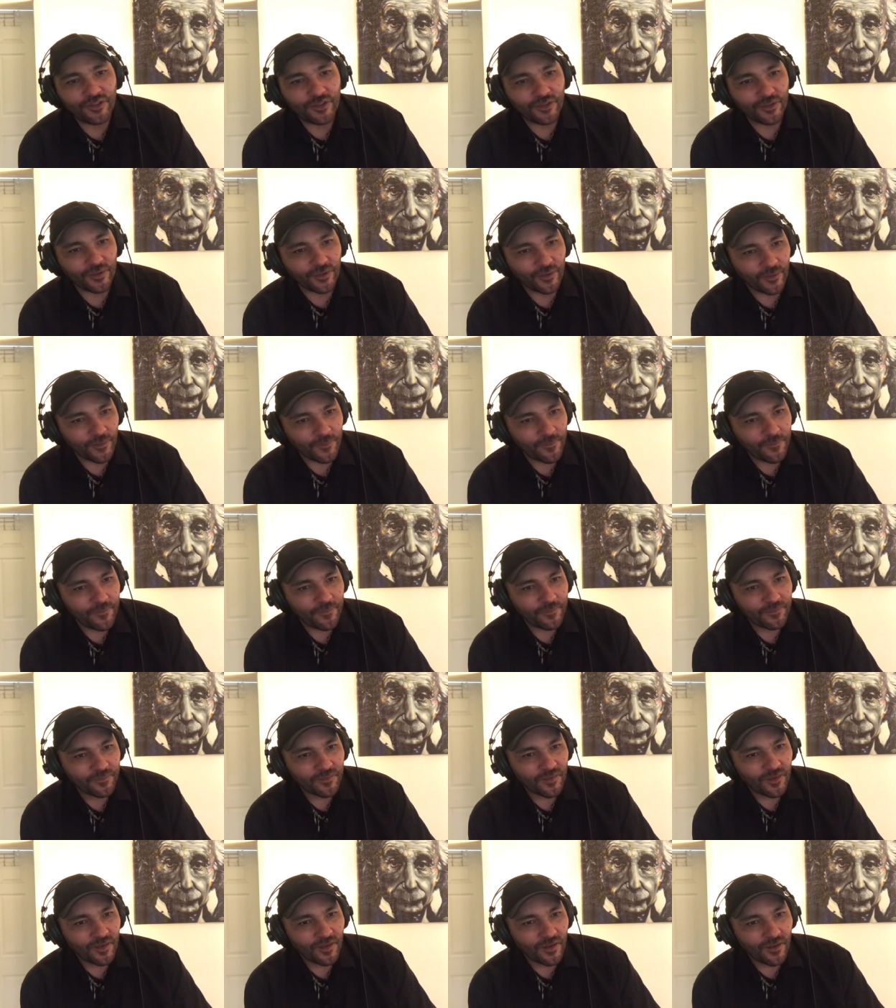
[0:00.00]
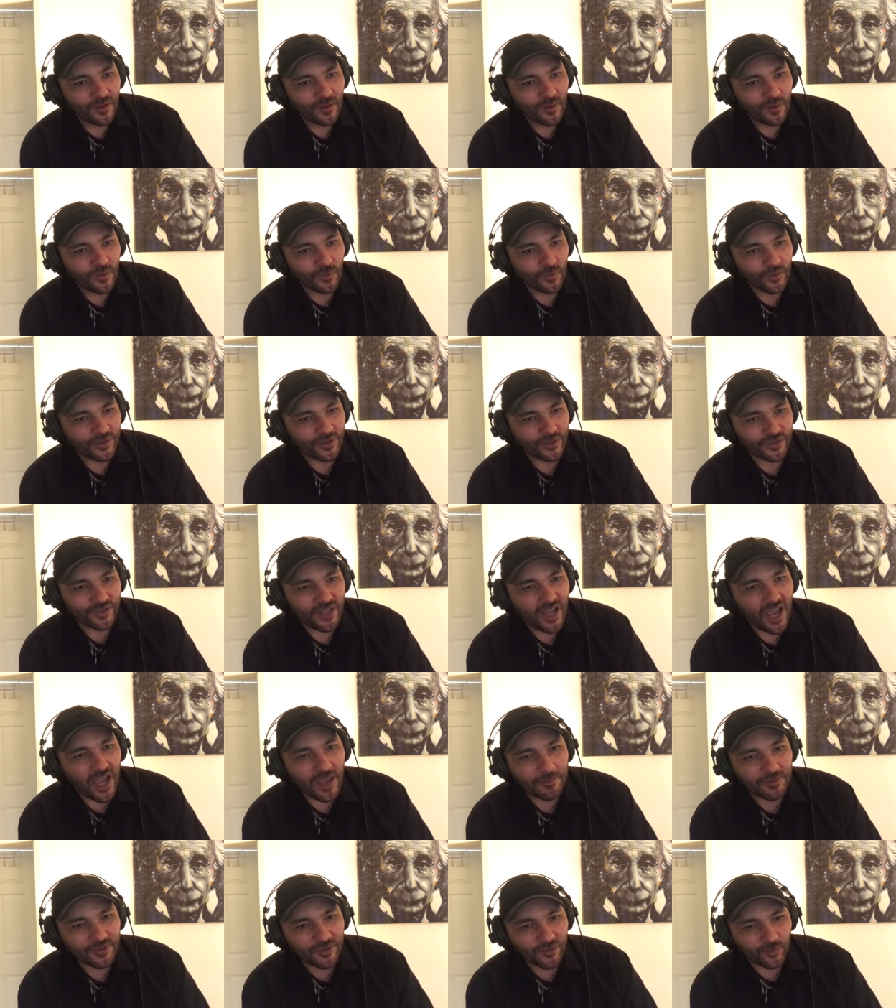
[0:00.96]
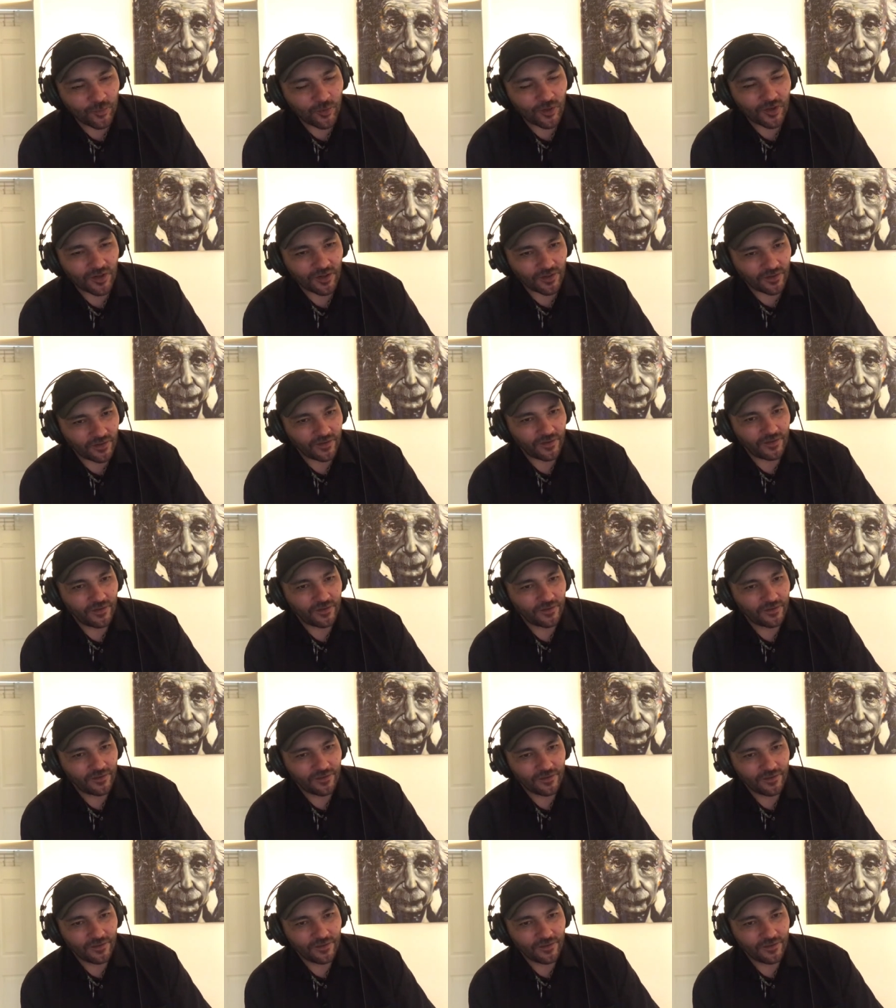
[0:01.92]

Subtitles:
do with your time is work.